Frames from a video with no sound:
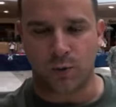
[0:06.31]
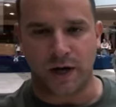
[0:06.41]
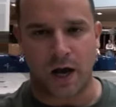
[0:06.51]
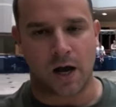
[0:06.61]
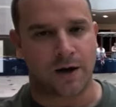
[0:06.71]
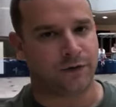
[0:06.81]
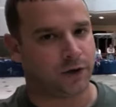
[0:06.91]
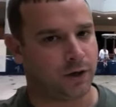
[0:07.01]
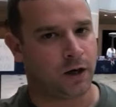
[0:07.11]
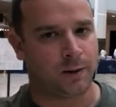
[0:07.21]
We have
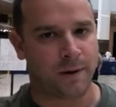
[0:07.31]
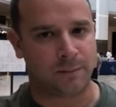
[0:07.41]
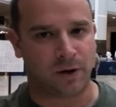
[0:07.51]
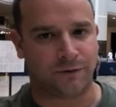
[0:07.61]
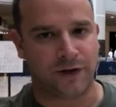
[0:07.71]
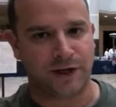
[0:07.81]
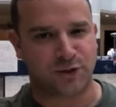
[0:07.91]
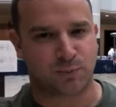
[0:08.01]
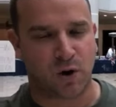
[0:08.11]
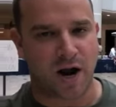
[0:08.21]
here a member of
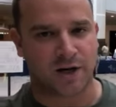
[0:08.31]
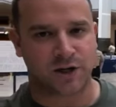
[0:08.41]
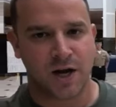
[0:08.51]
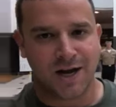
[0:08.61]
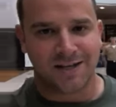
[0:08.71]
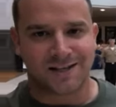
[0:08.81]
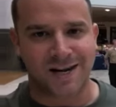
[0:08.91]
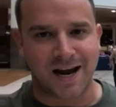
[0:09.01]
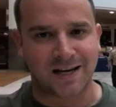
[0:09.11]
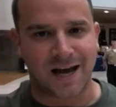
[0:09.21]
each branch
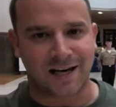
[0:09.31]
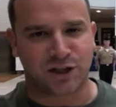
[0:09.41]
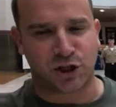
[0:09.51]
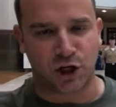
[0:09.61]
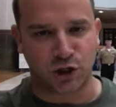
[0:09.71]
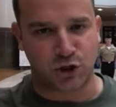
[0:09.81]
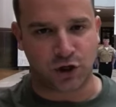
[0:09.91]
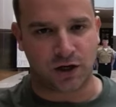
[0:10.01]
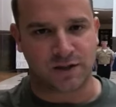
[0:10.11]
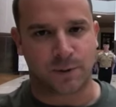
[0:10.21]
standing at
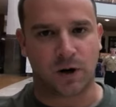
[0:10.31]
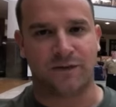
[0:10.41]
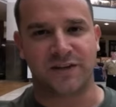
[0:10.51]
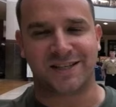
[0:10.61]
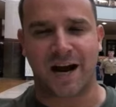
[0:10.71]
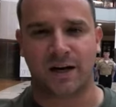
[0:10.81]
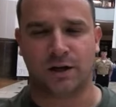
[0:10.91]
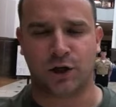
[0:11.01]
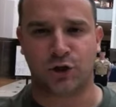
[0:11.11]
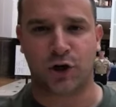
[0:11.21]
attention as part of the Stand at
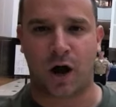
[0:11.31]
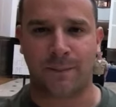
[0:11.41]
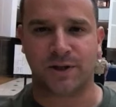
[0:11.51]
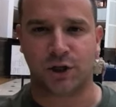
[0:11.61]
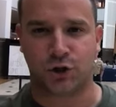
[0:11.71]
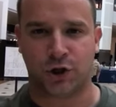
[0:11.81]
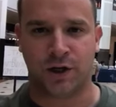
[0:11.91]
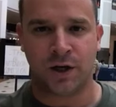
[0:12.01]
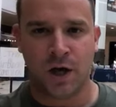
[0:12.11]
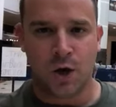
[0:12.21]
Attention
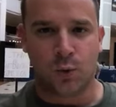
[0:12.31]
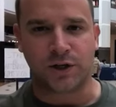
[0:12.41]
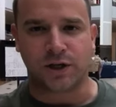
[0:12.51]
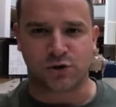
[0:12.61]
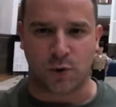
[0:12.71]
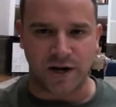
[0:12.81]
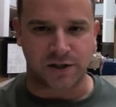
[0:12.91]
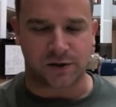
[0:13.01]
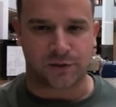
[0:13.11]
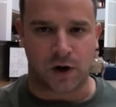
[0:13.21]
competition, which is
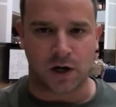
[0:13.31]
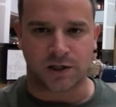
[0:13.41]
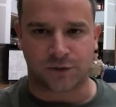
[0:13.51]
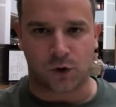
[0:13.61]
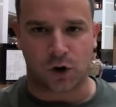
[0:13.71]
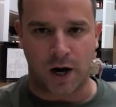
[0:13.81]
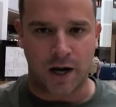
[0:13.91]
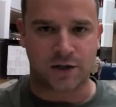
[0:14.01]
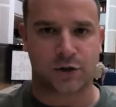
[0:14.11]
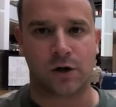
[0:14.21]
raising funds for
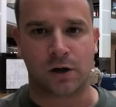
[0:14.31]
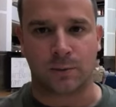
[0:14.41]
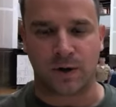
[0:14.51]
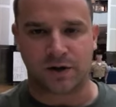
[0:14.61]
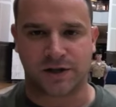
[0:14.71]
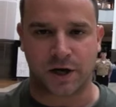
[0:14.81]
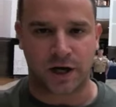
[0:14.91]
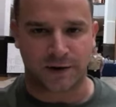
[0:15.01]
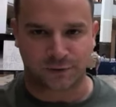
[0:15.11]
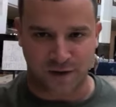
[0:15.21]
a struggling
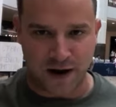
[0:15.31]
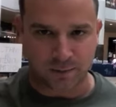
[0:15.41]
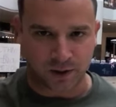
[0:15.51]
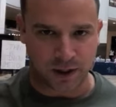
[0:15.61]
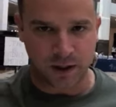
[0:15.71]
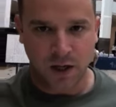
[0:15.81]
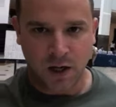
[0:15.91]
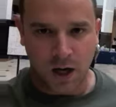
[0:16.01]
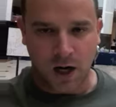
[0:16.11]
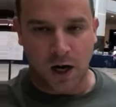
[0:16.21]
military family.
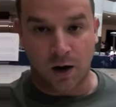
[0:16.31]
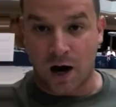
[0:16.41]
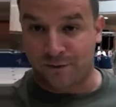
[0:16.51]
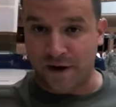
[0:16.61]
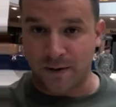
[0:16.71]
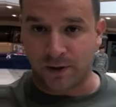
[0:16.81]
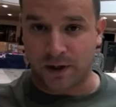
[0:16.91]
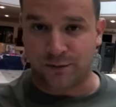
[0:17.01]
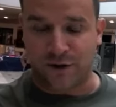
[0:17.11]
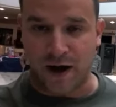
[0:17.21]
Uh, a family,
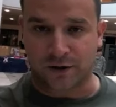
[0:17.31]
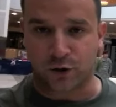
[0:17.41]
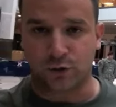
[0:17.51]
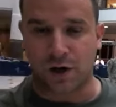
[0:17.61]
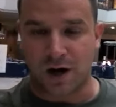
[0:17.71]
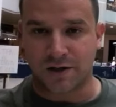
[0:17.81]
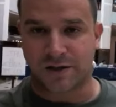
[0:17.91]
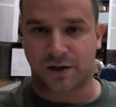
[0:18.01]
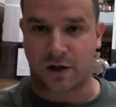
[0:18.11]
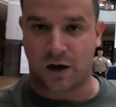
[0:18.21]
in fact, who
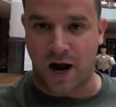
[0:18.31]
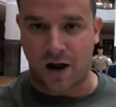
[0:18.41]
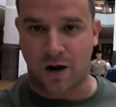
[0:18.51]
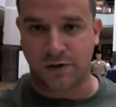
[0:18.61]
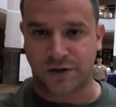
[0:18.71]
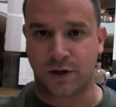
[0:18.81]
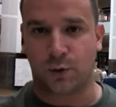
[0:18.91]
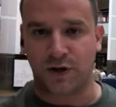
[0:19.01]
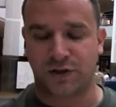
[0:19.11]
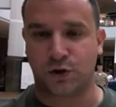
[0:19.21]
lost their house in the
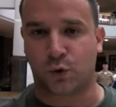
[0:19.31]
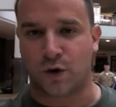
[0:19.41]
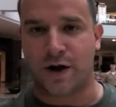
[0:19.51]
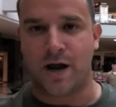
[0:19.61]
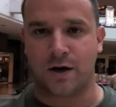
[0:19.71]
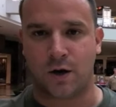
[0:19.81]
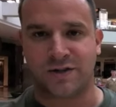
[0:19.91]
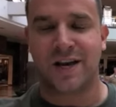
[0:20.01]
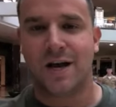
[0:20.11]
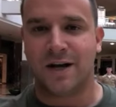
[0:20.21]
recent
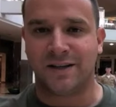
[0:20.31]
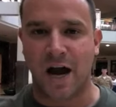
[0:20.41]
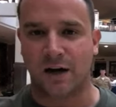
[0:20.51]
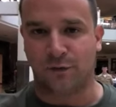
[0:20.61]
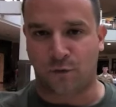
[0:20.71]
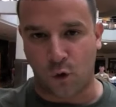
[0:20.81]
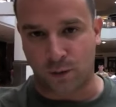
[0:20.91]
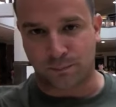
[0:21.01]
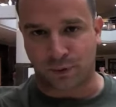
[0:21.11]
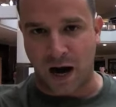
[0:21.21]
tornadoes down at
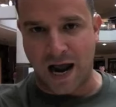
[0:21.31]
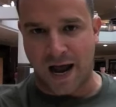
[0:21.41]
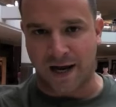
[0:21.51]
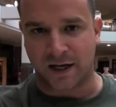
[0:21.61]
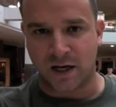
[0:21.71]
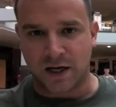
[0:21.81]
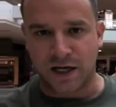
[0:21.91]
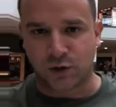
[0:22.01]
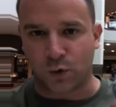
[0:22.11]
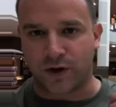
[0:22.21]
Fort Bragg.
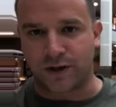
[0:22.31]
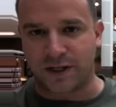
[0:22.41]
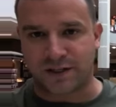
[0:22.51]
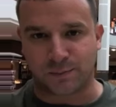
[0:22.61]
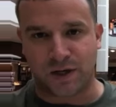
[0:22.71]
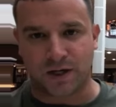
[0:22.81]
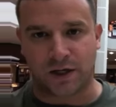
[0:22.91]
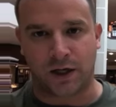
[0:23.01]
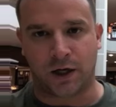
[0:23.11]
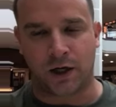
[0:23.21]
Each one of these men
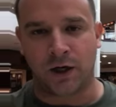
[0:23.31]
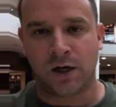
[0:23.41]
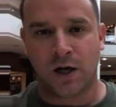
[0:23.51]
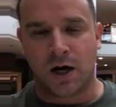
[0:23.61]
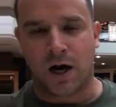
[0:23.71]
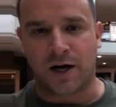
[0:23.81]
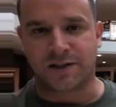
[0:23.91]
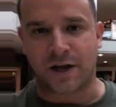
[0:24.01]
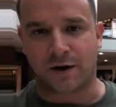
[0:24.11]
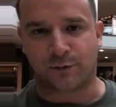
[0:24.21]
here uh,
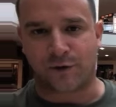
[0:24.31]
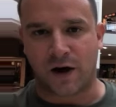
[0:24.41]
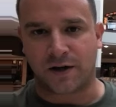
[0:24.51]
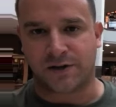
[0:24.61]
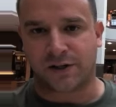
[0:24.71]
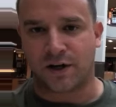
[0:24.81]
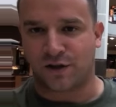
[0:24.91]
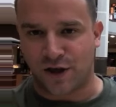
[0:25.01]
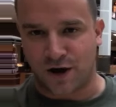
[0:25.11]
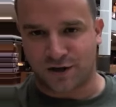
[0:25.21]
sacrificed
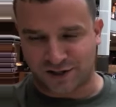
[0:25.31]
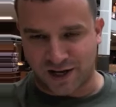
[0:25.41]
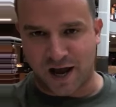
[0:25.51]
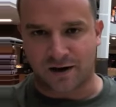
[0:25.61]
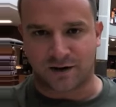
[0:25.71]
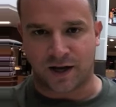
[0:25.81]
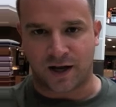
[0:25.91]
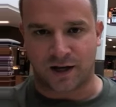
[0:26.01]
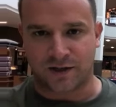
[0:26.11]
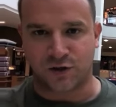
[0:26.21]
their
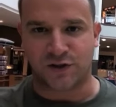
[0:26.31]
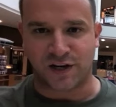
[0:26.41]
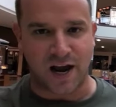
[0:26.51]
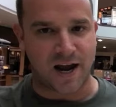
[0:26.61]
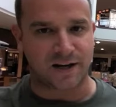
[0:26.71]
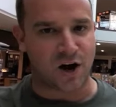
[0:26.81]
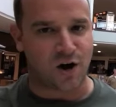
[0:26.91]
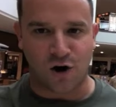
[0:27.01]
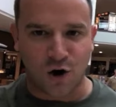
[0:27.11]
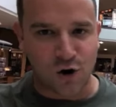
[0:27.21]
Saturday to stand
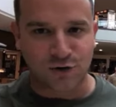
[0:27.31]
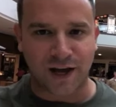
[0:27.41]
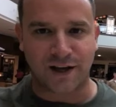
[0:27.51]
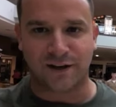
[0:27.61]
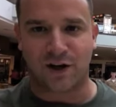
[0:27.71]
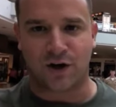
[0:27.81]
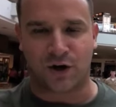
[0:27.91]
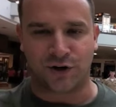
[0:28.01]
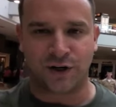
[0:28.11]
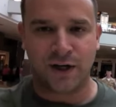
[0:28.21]
all day
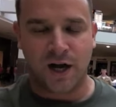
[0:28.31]
long.